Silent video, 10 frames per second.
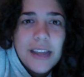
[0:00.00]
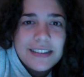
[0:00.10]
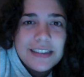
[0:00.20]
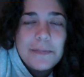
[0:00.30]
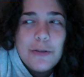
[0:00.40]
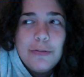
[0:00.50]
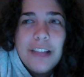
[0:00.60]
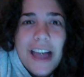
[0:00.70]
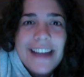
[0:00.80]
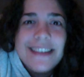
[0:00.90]
Except you
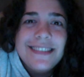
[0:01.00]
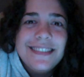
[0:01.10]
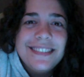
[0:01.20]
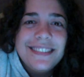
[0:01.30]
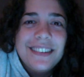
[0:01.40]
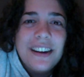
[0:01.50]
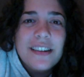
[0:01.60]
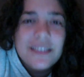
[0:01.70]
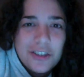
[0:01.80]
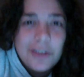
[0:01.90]
let
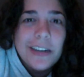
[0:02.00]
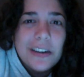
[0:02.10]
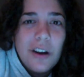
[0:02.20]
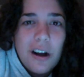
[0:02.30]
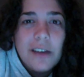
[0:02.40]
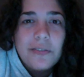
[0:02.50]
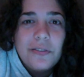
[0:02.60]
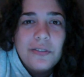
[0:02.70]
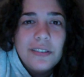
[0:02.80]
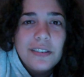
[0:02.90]
a student
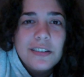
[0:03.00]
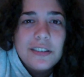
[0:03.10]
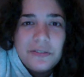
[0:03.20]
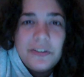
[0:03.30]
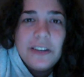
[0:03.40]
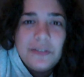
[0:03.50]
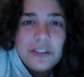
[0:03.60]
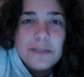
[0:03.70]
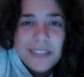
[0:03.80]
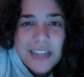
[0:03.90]
off to fend
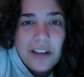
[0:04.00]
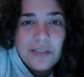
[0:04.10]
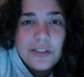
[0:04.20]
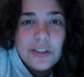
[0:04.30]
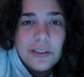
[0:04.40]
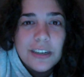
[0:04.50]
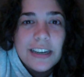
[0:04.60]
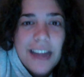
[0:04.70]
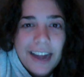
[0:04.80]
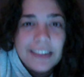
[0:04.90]
for himself
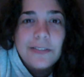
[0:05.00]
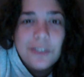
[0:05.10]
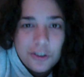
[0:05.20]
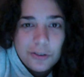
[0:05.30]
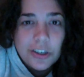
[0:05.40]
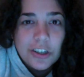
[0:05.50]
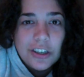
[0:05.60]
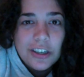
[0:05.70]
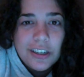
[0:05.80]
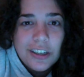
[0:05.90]
during an active shooter.